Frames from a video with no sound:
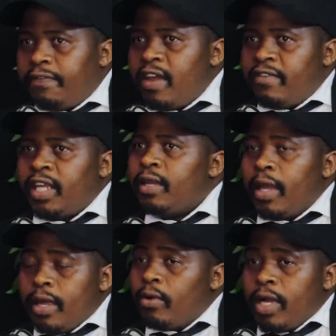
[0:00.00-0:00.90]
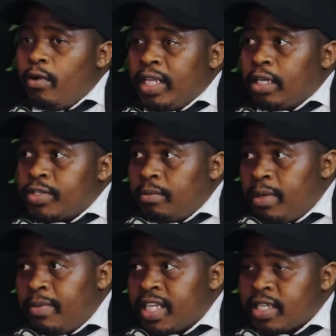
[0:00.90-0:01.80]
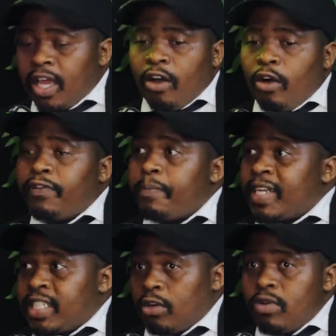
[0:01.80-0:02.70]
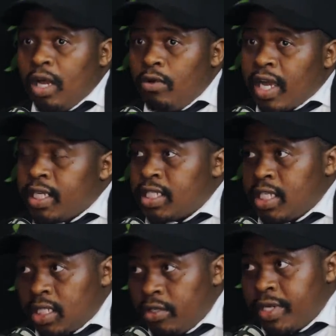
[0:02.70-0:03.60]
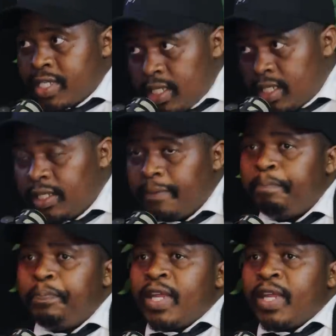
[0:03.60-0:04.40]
if ever 1,000 members of a particular organization or a setting